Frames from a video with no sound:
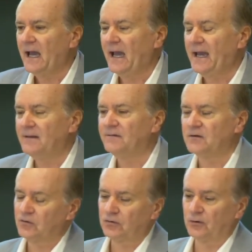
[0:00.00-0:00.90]
And
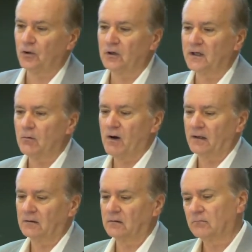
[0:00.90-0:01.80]
there's also an earlier
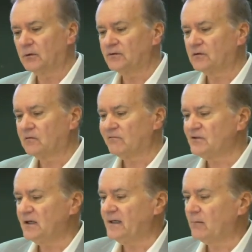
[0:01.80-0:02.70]
one with
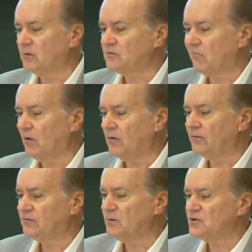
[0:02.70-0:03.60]
Christine
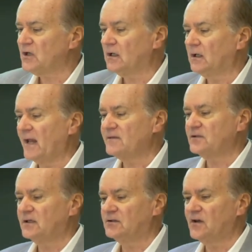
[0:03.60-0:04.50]
Edwards-Groves, Michelle
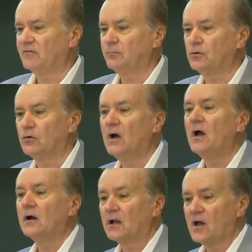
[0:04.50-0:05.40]
Lansky, and Jeff Ball,
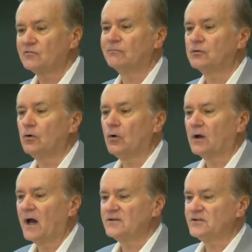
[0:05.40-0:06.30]
Classroom
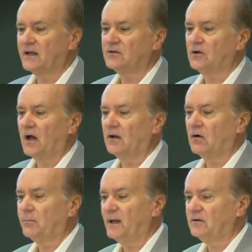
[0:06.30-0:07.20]
Talk, Understanding
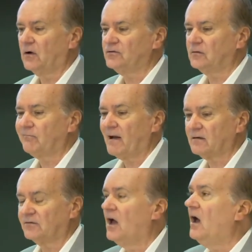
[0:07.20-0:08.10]
Dialogue, Pedagogy
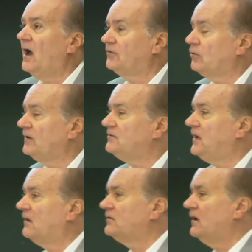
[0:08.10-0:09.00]
Practice. I saw these
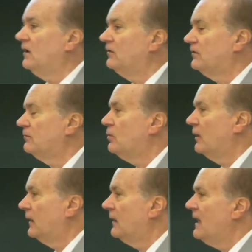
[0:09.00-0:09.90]
downstairs this
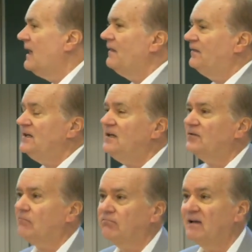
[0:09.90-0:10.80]
morning.
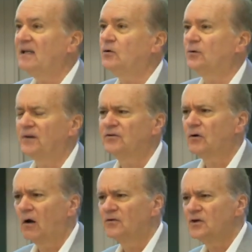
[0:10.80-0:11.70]
These are really good. The
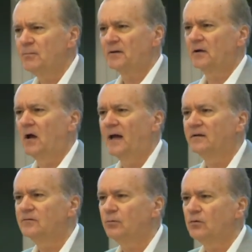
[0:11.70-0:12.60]
scholarship
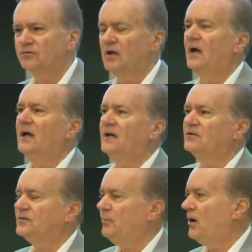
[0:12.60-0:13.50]
underlying these books
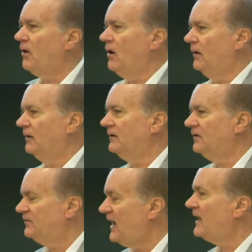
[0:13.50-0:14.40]
is spot on. It's
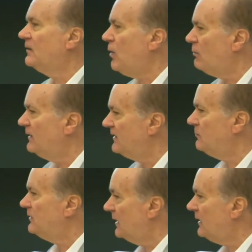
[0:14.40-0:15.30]
exactly what we need to
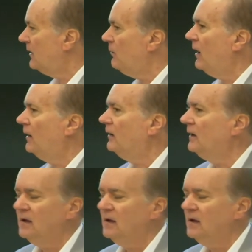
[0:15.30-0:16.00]
be thinking about.